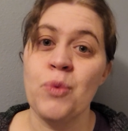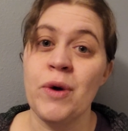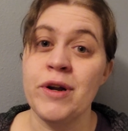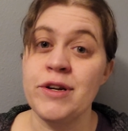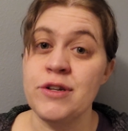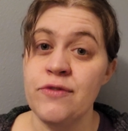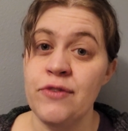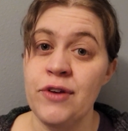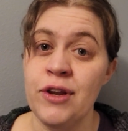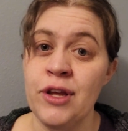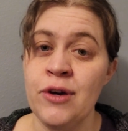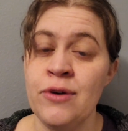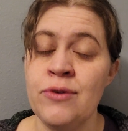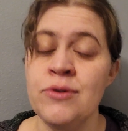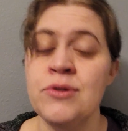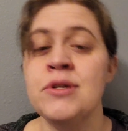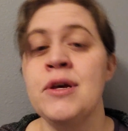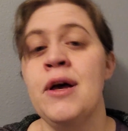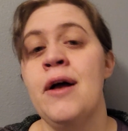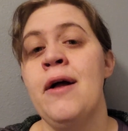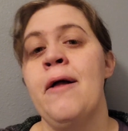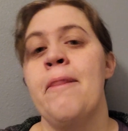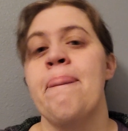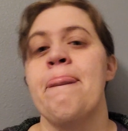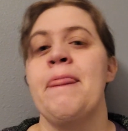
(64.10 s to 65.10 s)
watch videos,
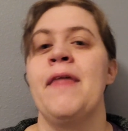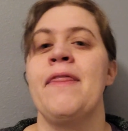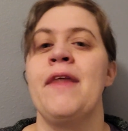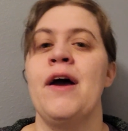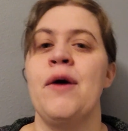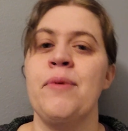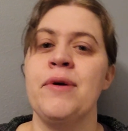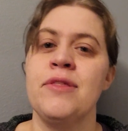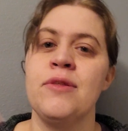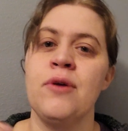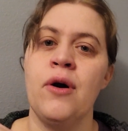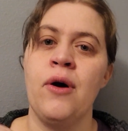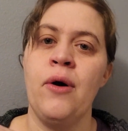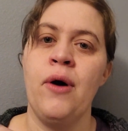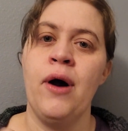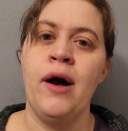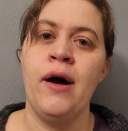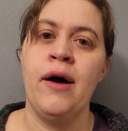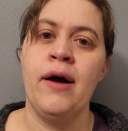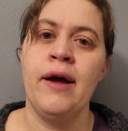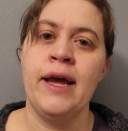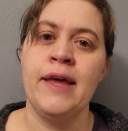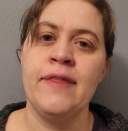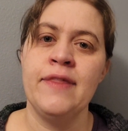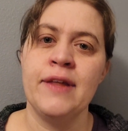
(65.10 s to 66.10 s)
and that way
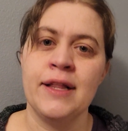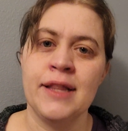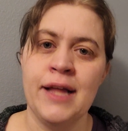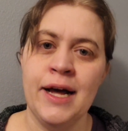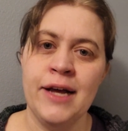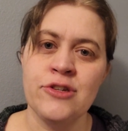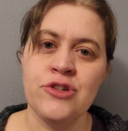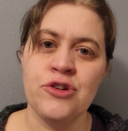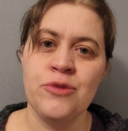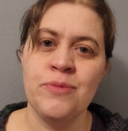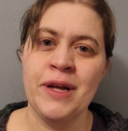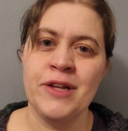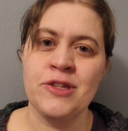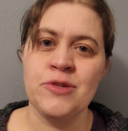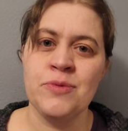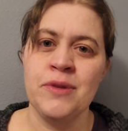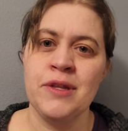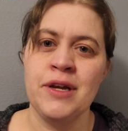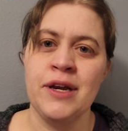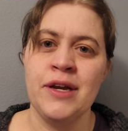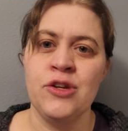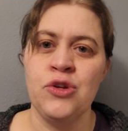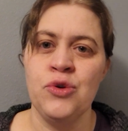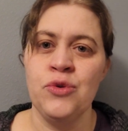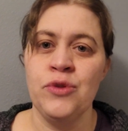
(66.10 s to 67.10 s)
in the classroom, that's when
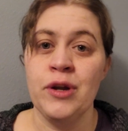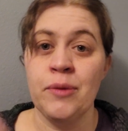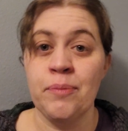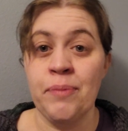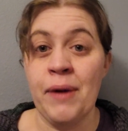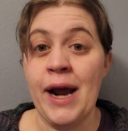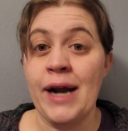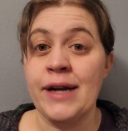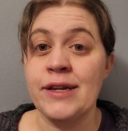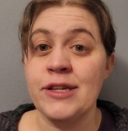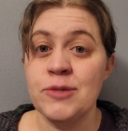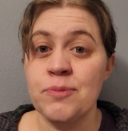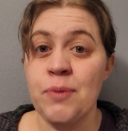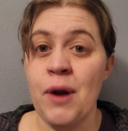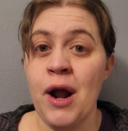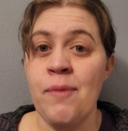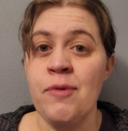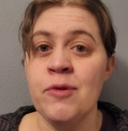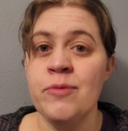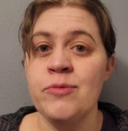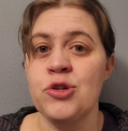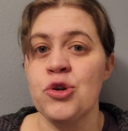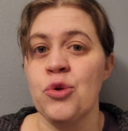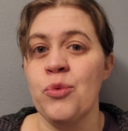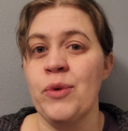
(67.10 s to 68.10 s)
they do their practice
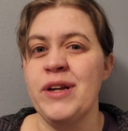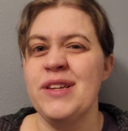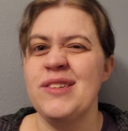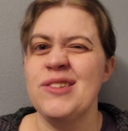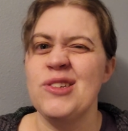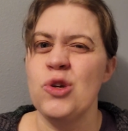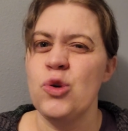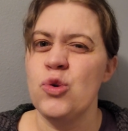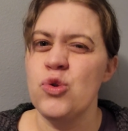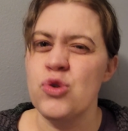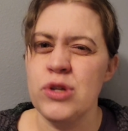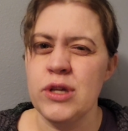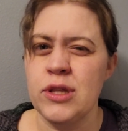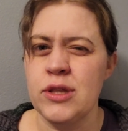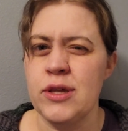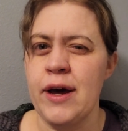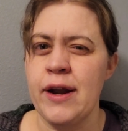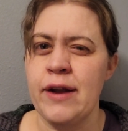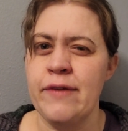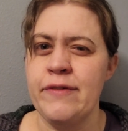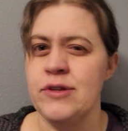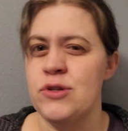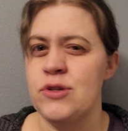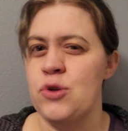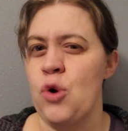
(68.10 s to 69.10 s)
problems, or what's usually thought
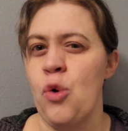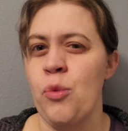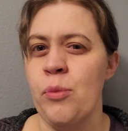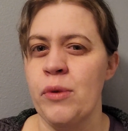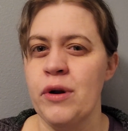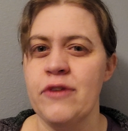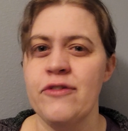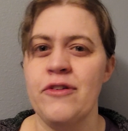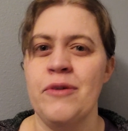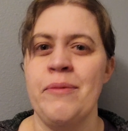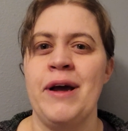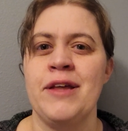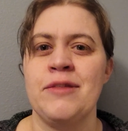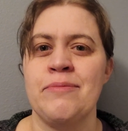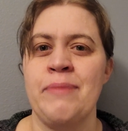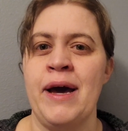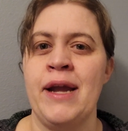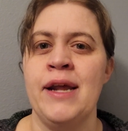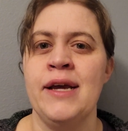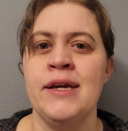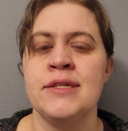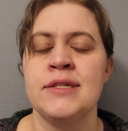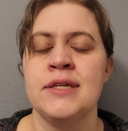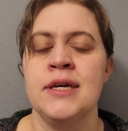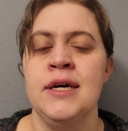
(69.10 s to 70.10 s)
of as homework for
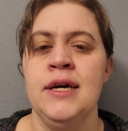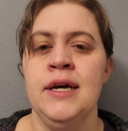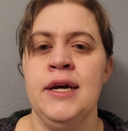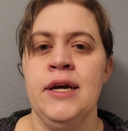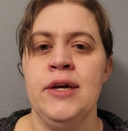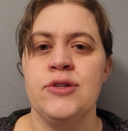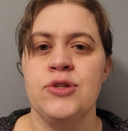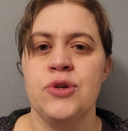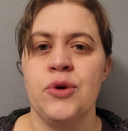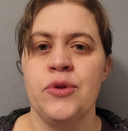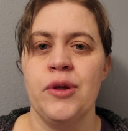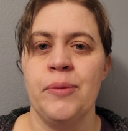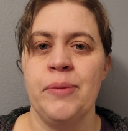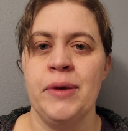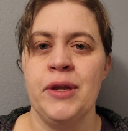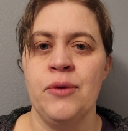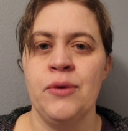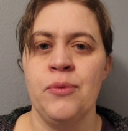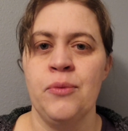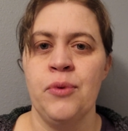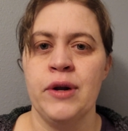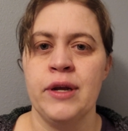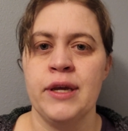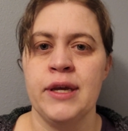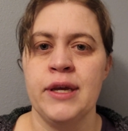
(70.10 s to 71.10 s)
mathematics. So they'll be
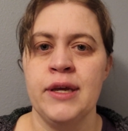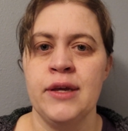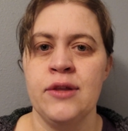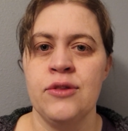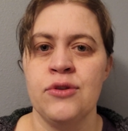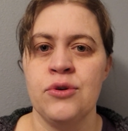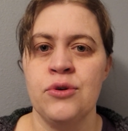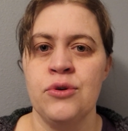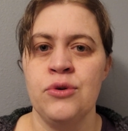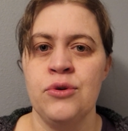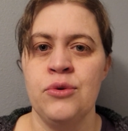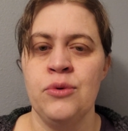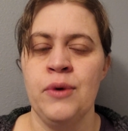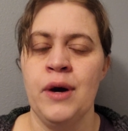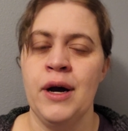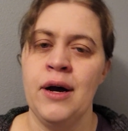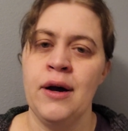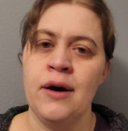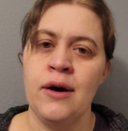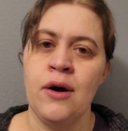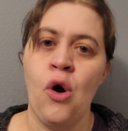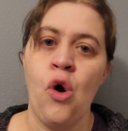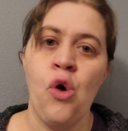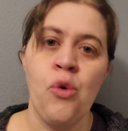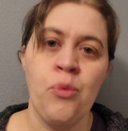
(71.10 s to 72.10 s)
working through
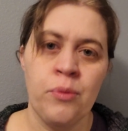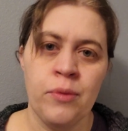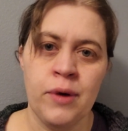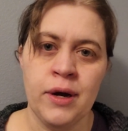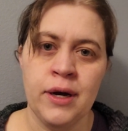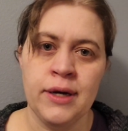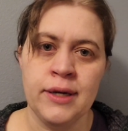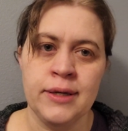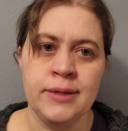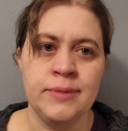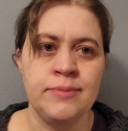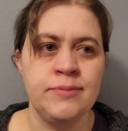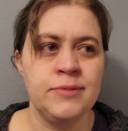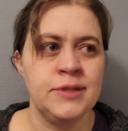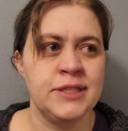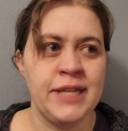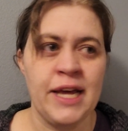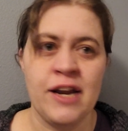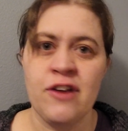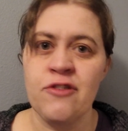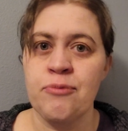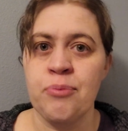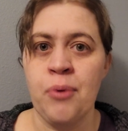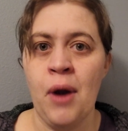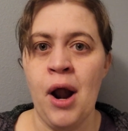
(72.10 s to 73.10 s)
a set
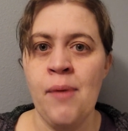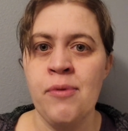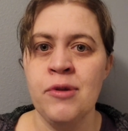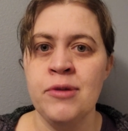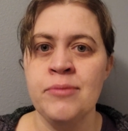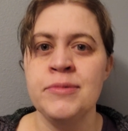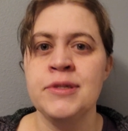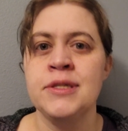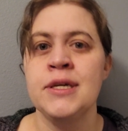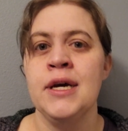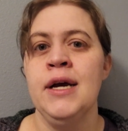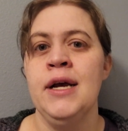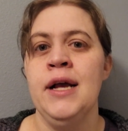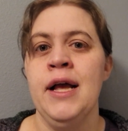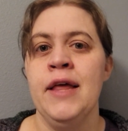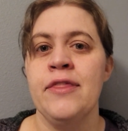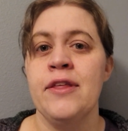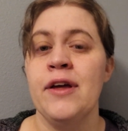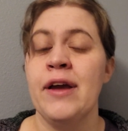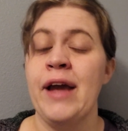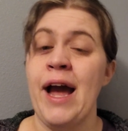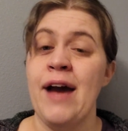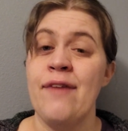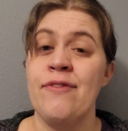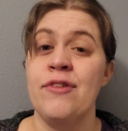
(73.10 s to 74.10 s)
of problems.
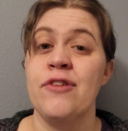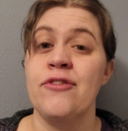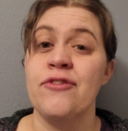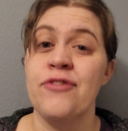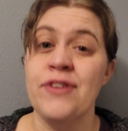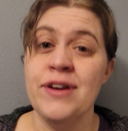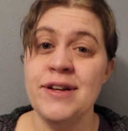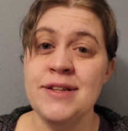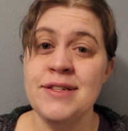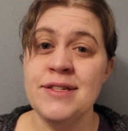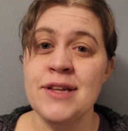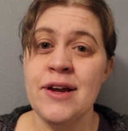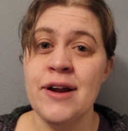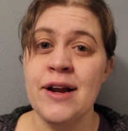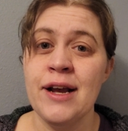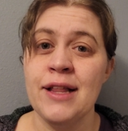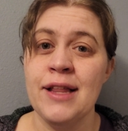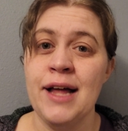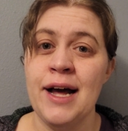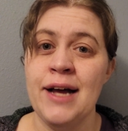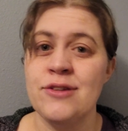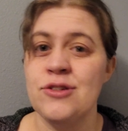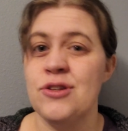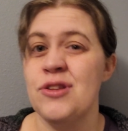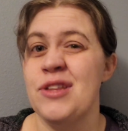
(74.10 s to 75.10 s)
They have their friends there at
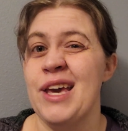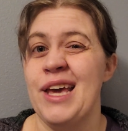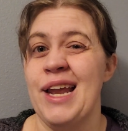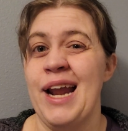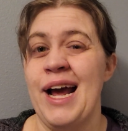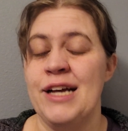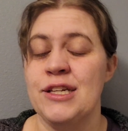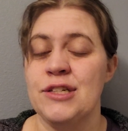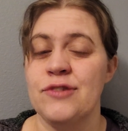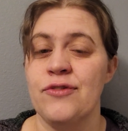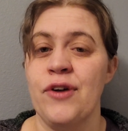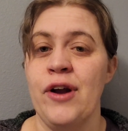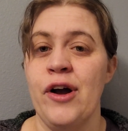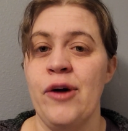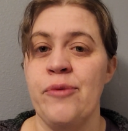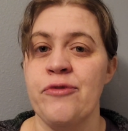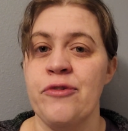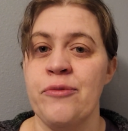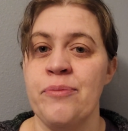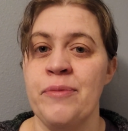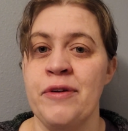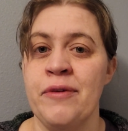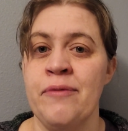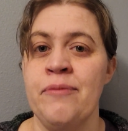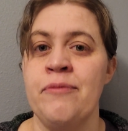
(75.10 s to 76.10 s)
class, so they can ask for help
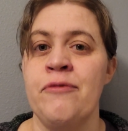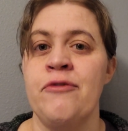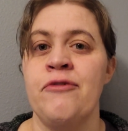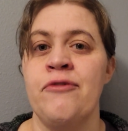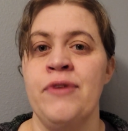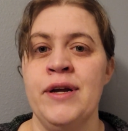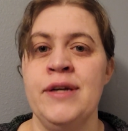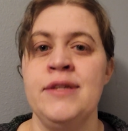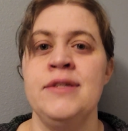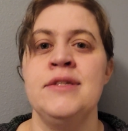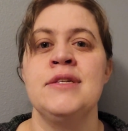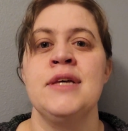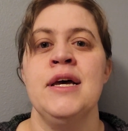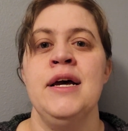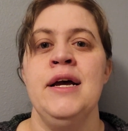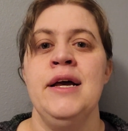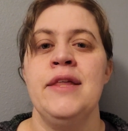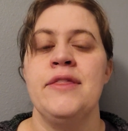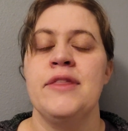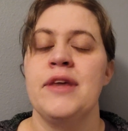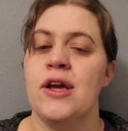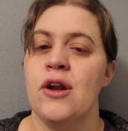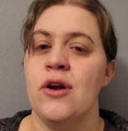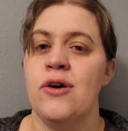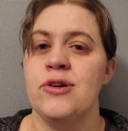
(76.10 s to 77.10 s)
from their friends.
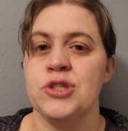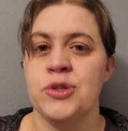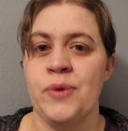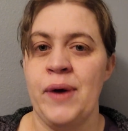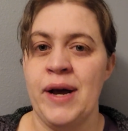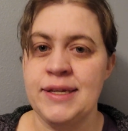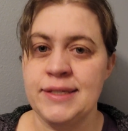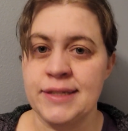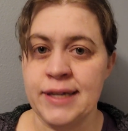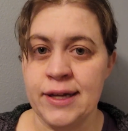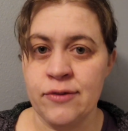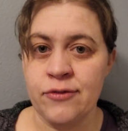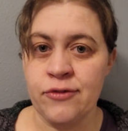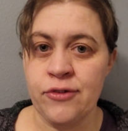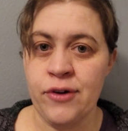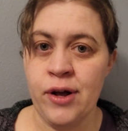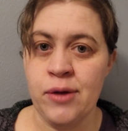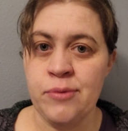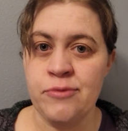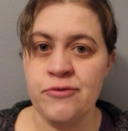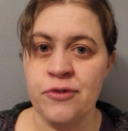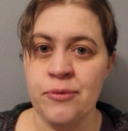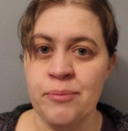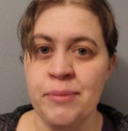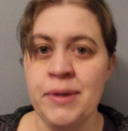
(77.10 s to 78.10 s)
They can also ask for
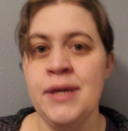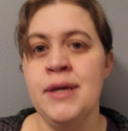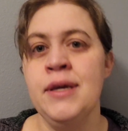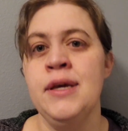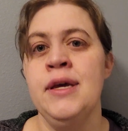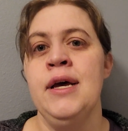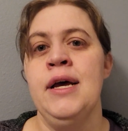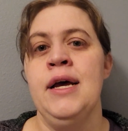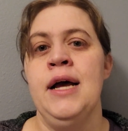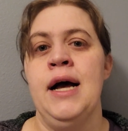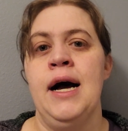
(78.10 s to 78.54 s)
help from me.